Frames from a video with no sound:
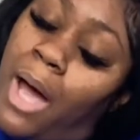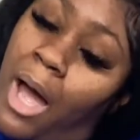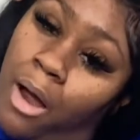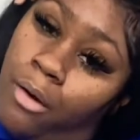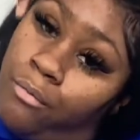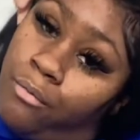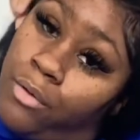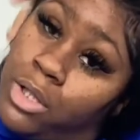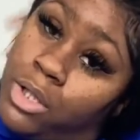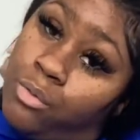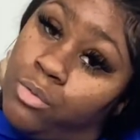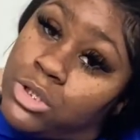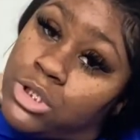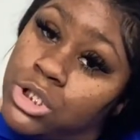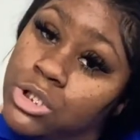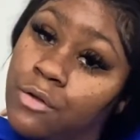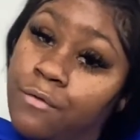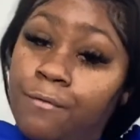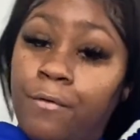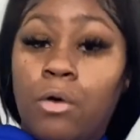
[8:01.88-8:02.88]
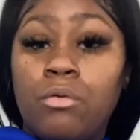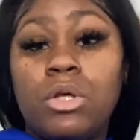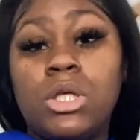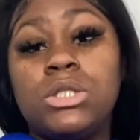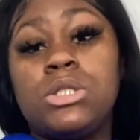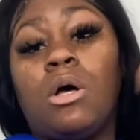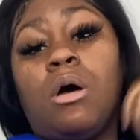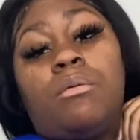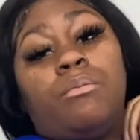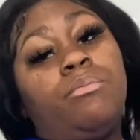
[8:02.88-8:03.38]
I really was just
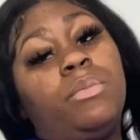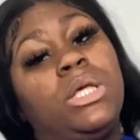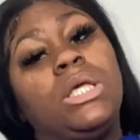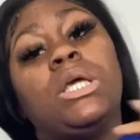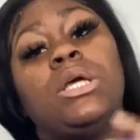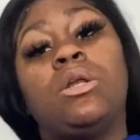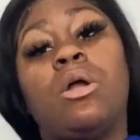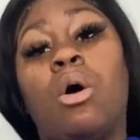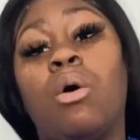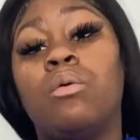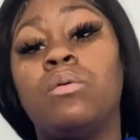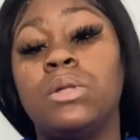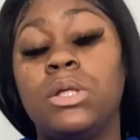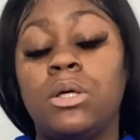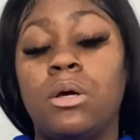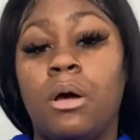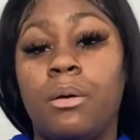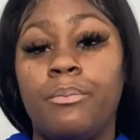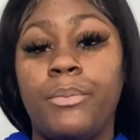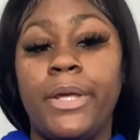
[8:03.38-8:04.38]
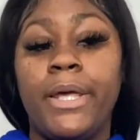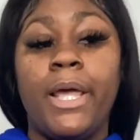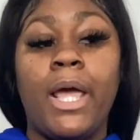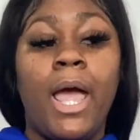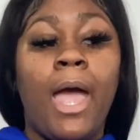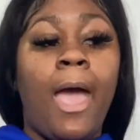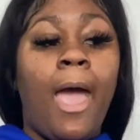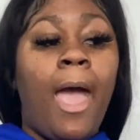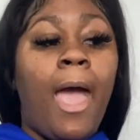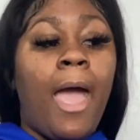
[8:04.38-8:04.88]
focused on me and only on me
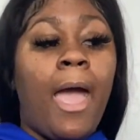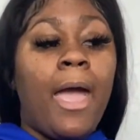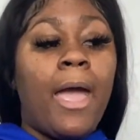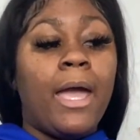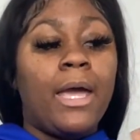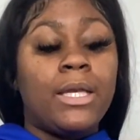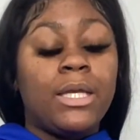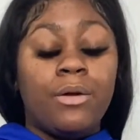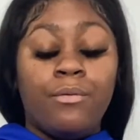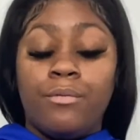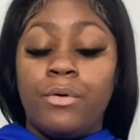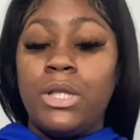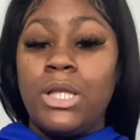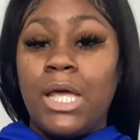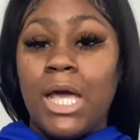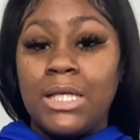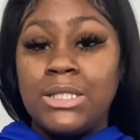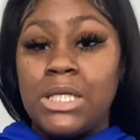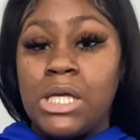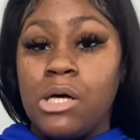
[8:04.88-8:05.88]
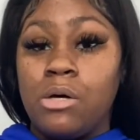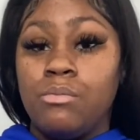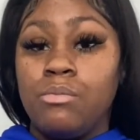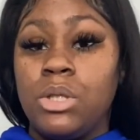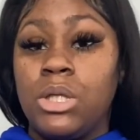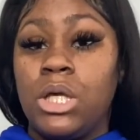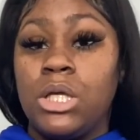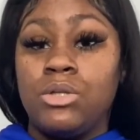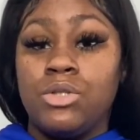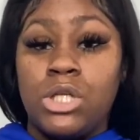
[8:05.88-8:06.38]
and it really has helped
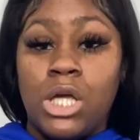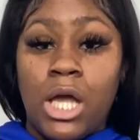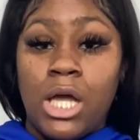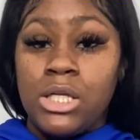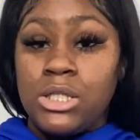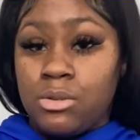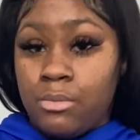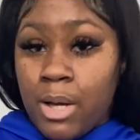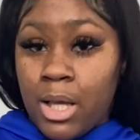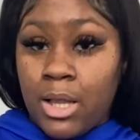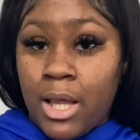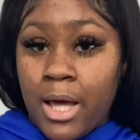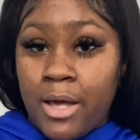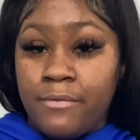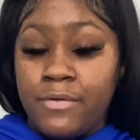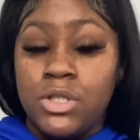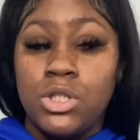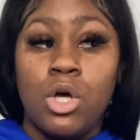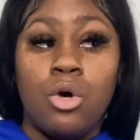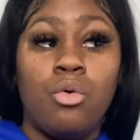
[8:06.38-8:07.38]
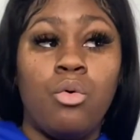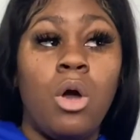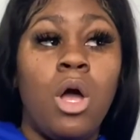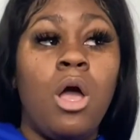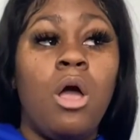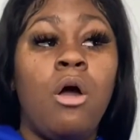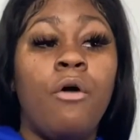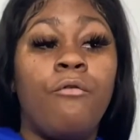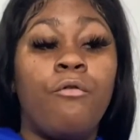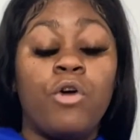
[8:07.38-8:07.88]
me and changed my life. So
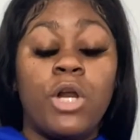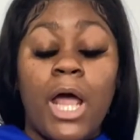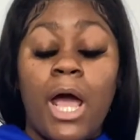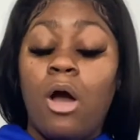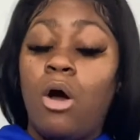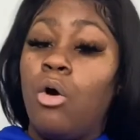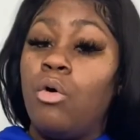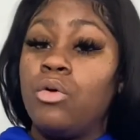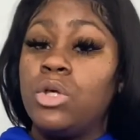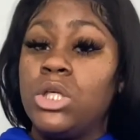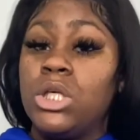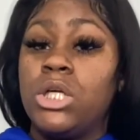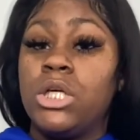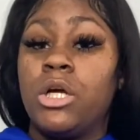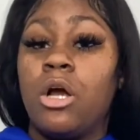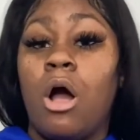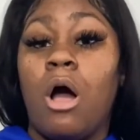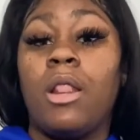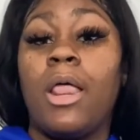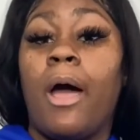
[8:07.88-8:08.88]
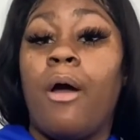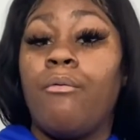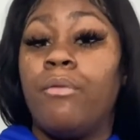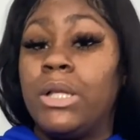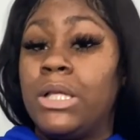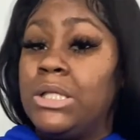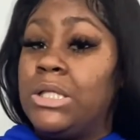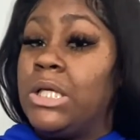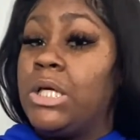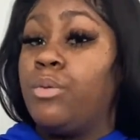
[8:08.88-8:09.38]
for that whole year, all I
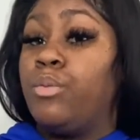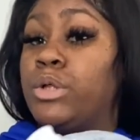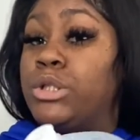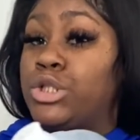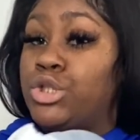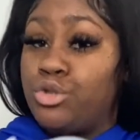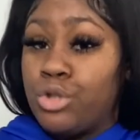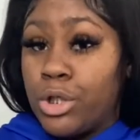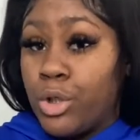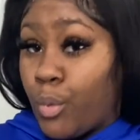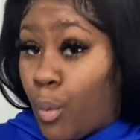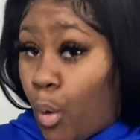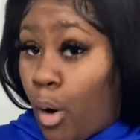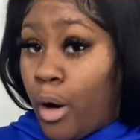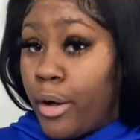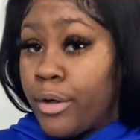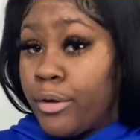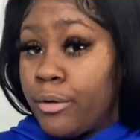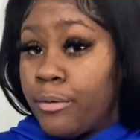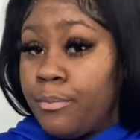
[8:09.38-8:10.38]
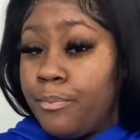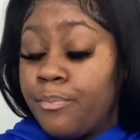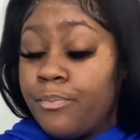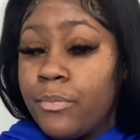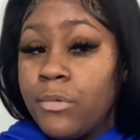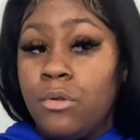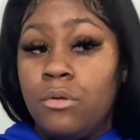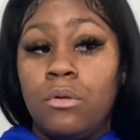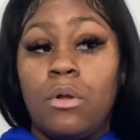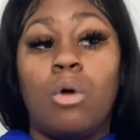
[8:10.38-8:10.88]
really did was drink water.
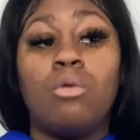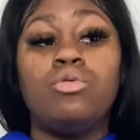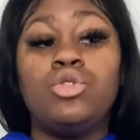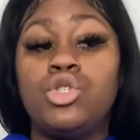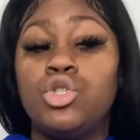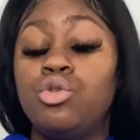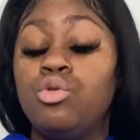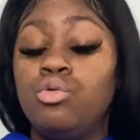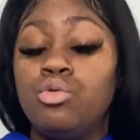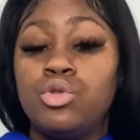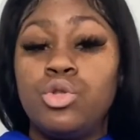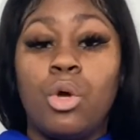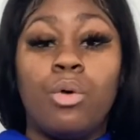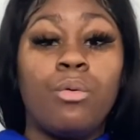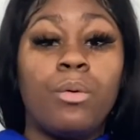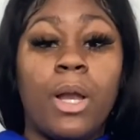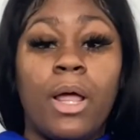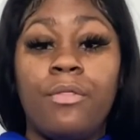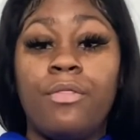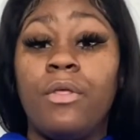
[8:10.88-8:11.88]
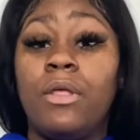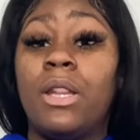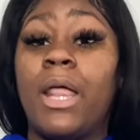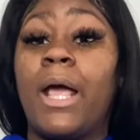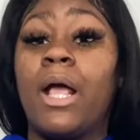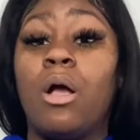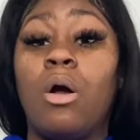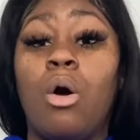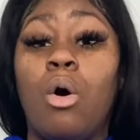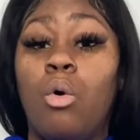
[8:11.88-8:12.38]
No juice, no nothing,
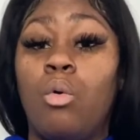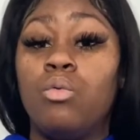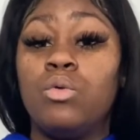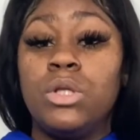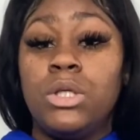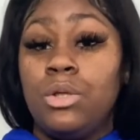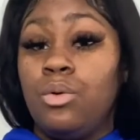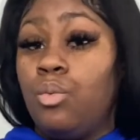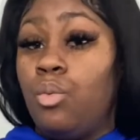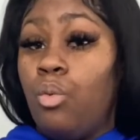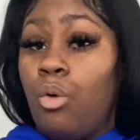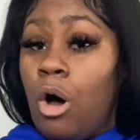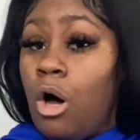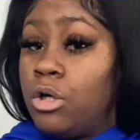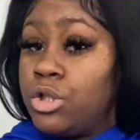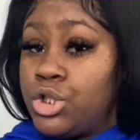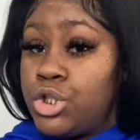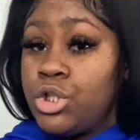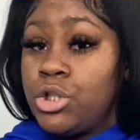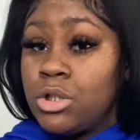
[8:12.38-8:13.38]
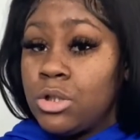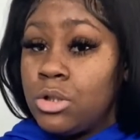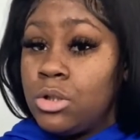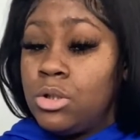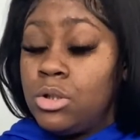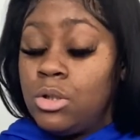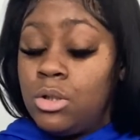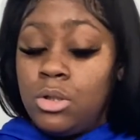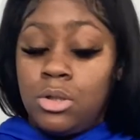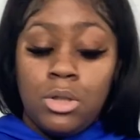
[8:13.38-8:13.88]
like only water.
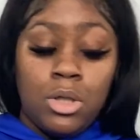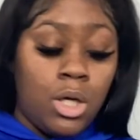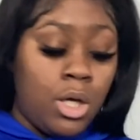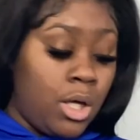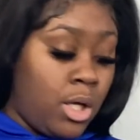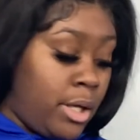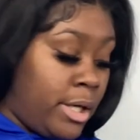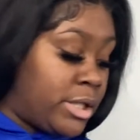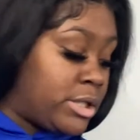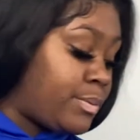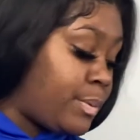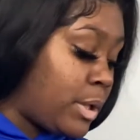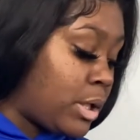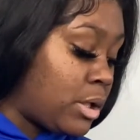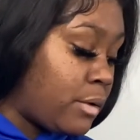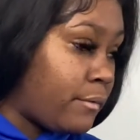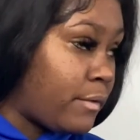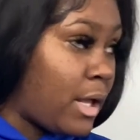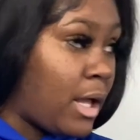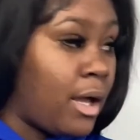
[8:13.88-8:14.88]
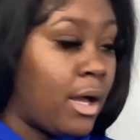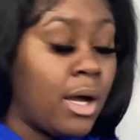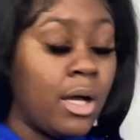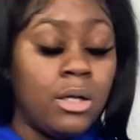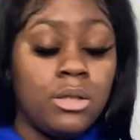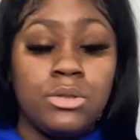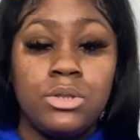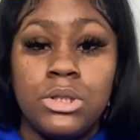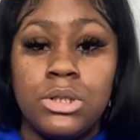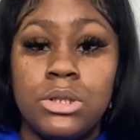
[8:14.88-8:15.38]
Speaking of that, I
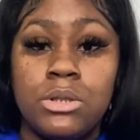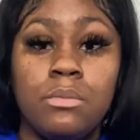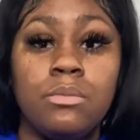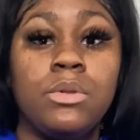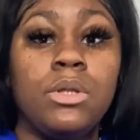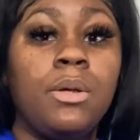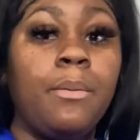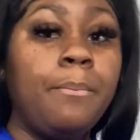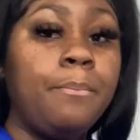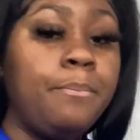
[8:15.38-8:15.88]
gotta drink something.